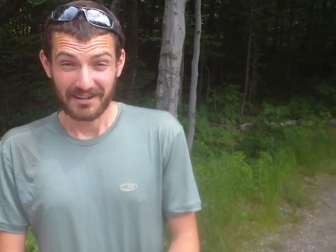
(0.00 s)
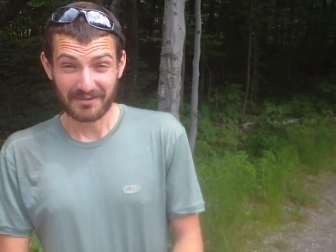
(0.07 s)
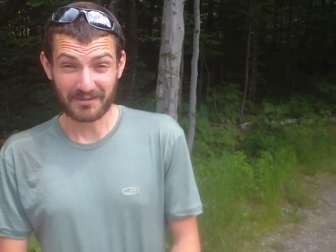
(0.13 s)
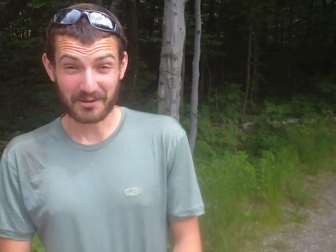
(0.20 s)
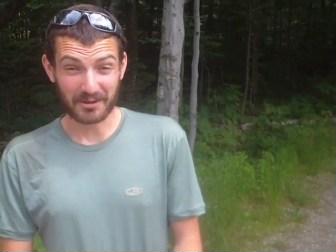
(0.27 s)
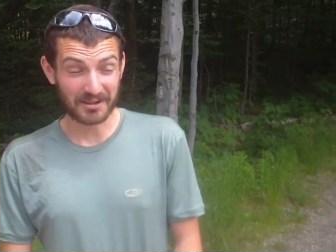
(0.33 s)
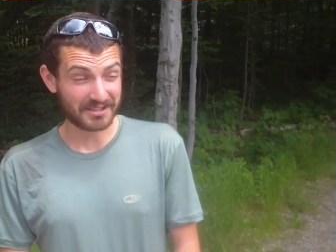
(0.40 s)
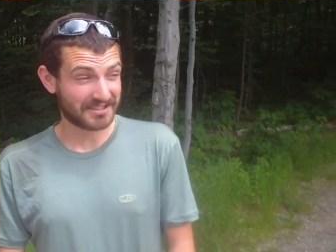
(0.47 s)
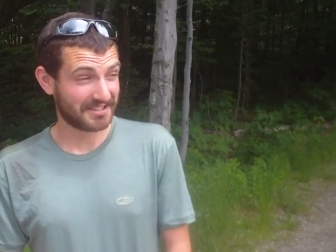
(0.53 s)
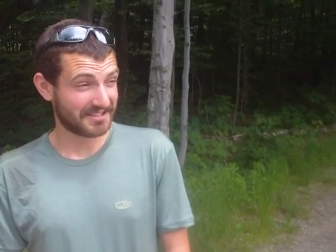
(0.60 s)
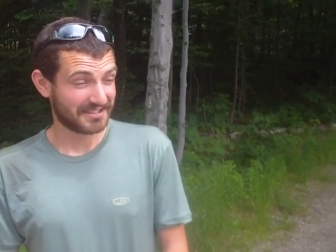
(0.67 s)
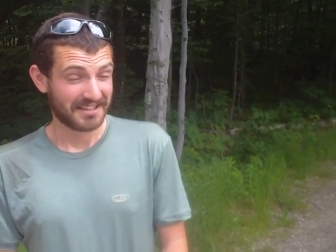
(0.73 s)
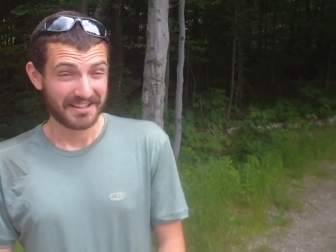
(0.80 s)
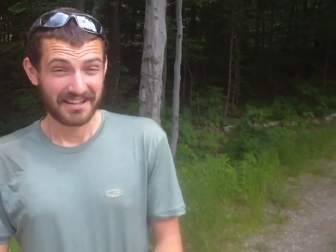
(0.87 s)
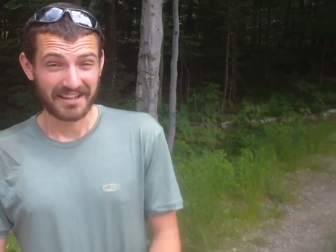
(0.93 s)
of
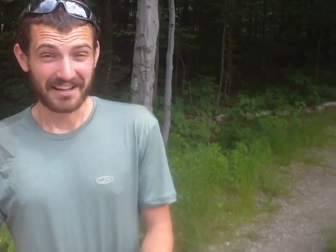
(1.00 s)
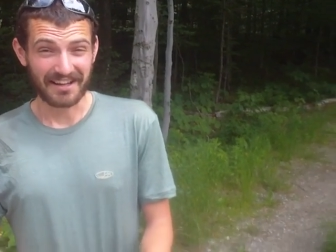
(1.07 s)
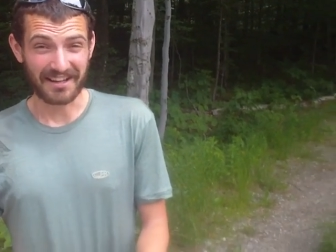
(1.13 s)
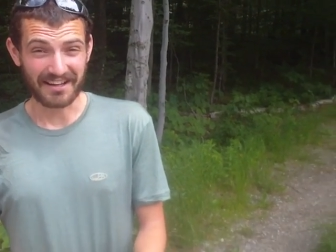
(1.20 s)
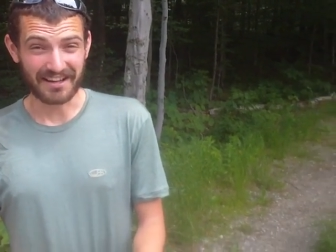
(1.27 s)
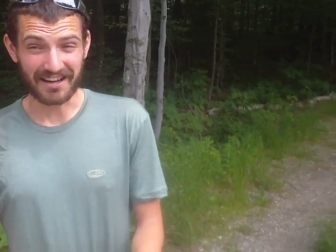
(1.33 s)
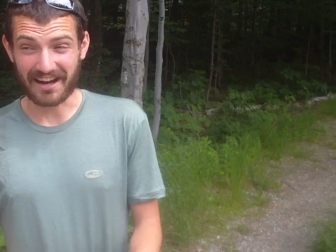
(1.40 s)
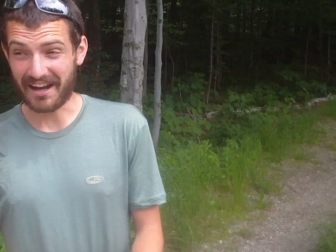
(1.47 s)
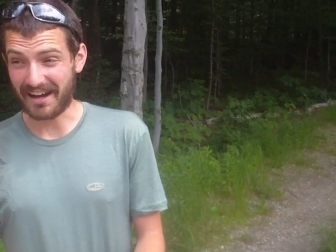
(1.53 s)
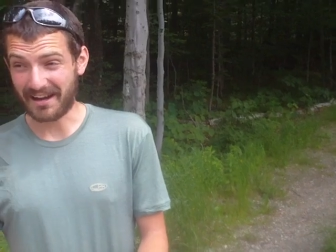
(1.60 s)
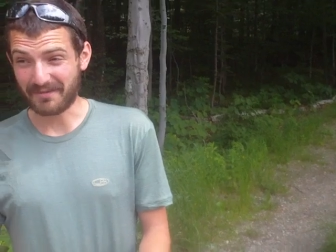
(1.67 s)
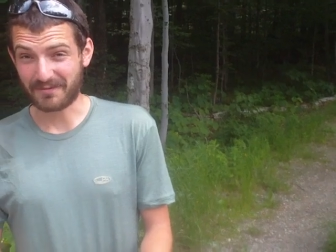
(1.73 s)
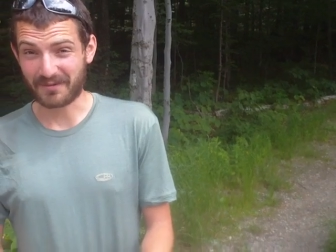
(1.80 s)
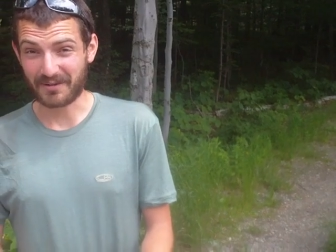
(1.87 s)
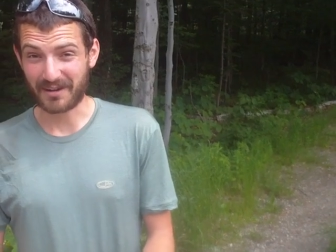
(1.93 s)
course,
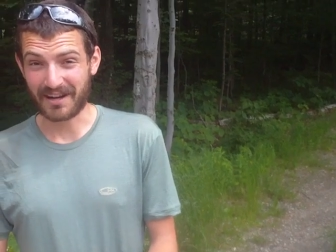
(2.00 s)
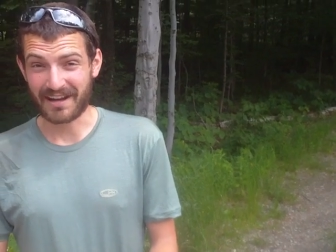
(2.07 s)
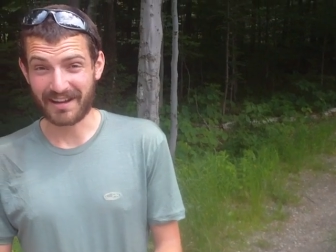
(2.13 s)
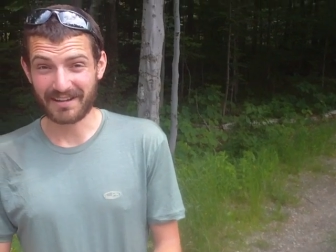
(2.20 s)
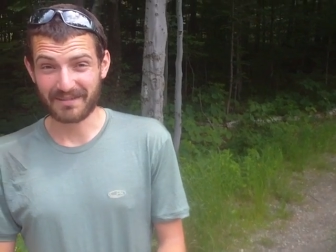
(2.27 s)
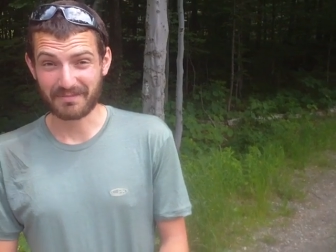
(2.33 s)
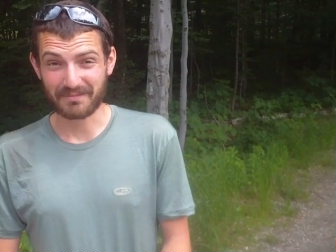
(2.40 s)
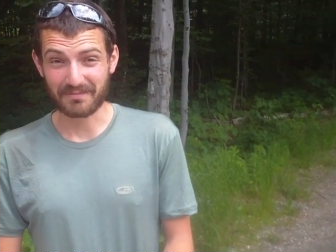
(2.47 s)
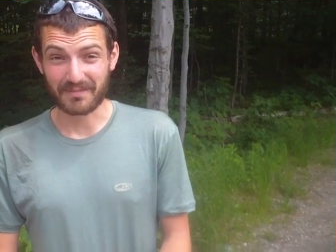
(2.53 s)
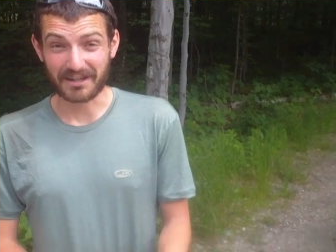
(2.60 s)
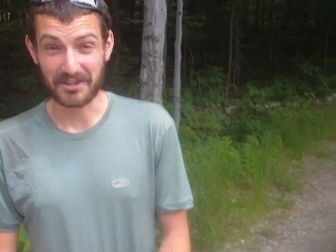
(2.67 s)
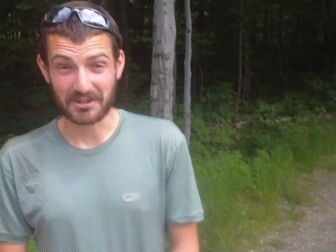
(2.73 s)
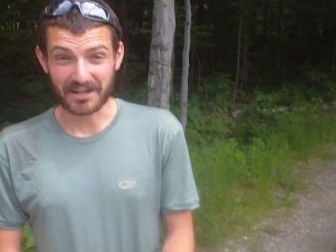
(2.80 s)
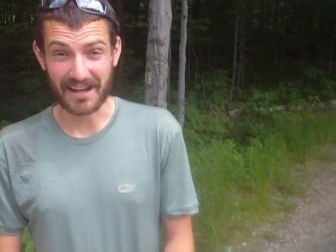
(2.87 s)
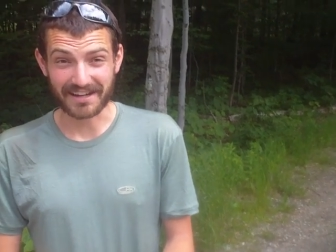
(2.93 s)
I forgot
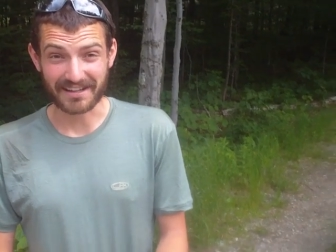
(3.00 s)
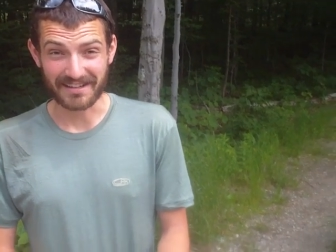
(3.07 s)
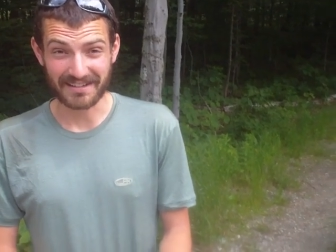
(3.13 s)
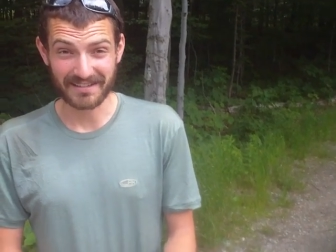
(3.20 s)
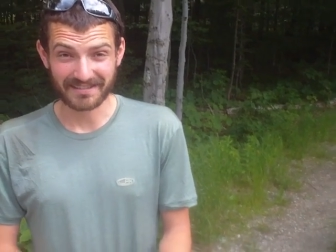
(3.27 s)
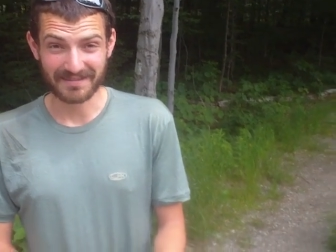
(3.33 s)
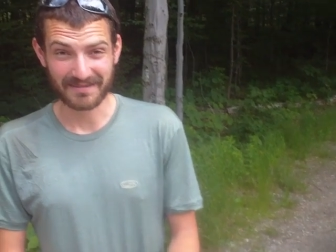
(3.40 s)
my jacket,